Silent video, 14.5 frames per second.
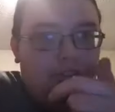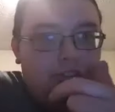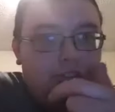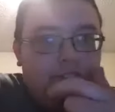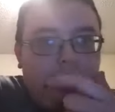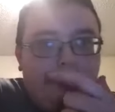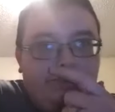
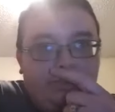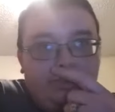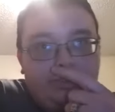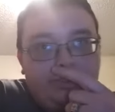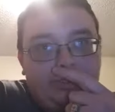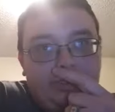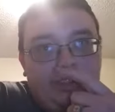shows
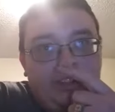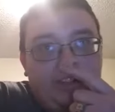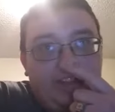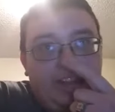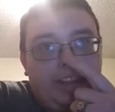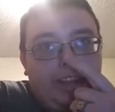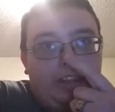are
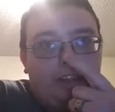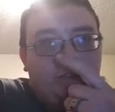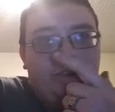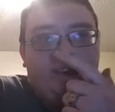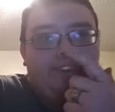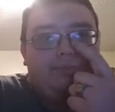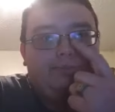getting a
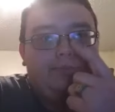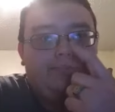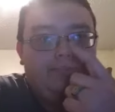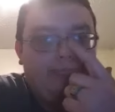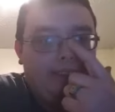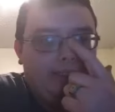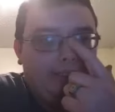grasp of
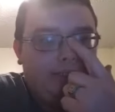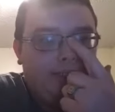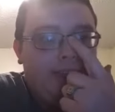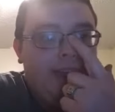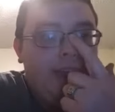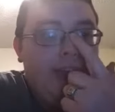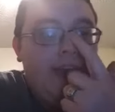things.
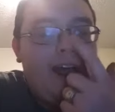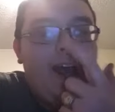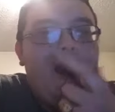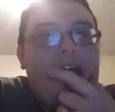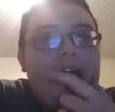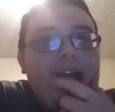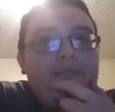And
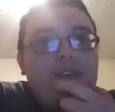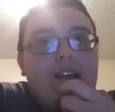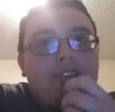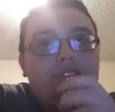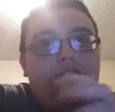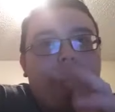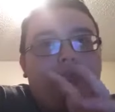I'm
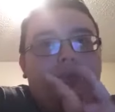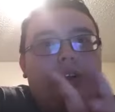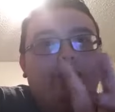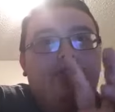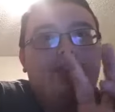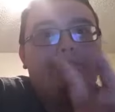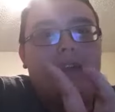not sure
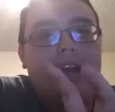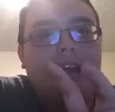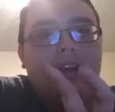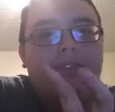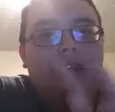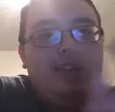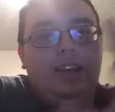what to make
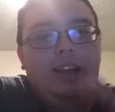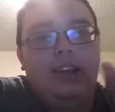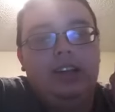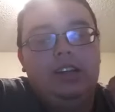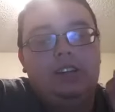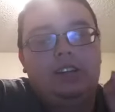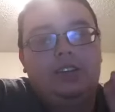of it.
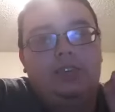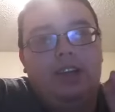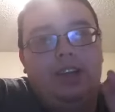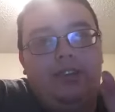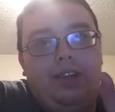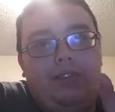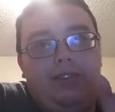So
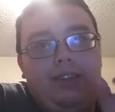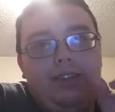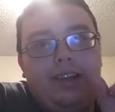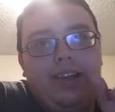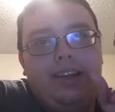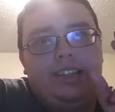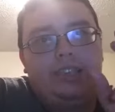if you
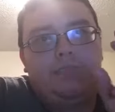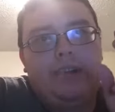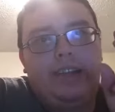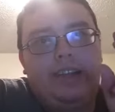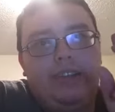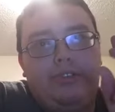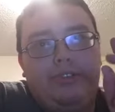guys
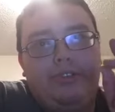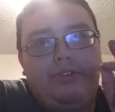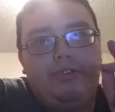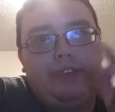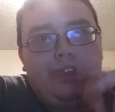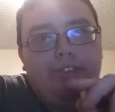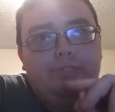by either
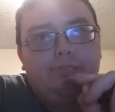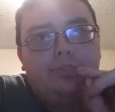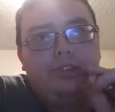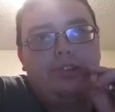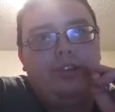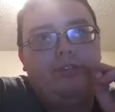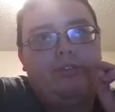
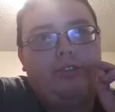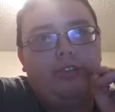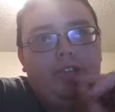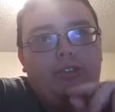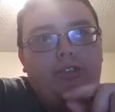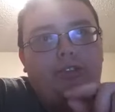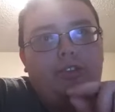Facebook or
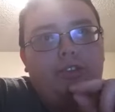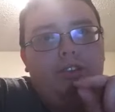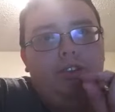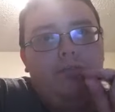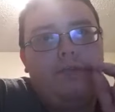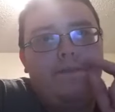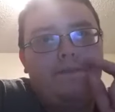
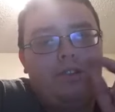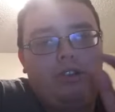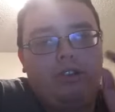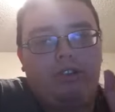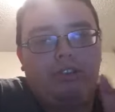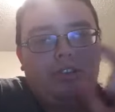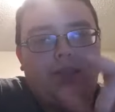YouTube
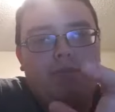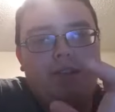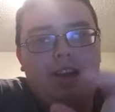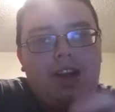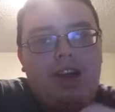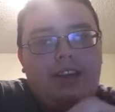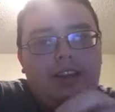or Sermon
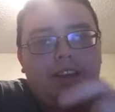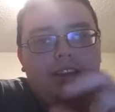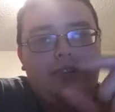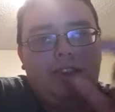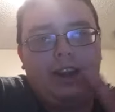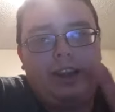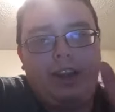
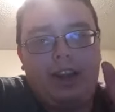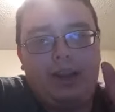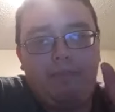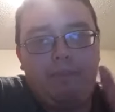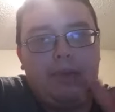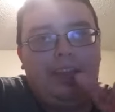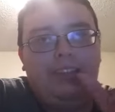Audio can kind
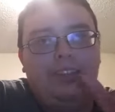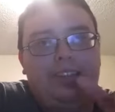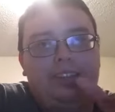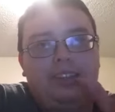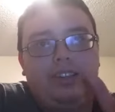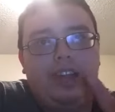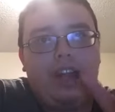of piece
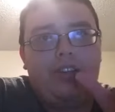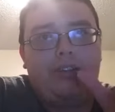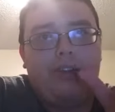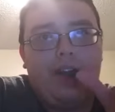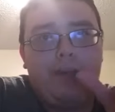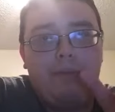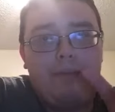that together,
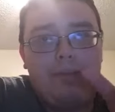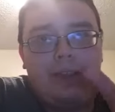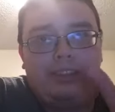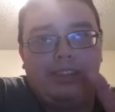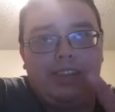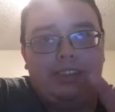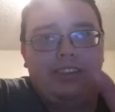help me
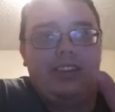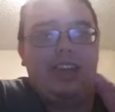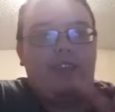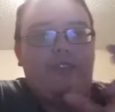piece that together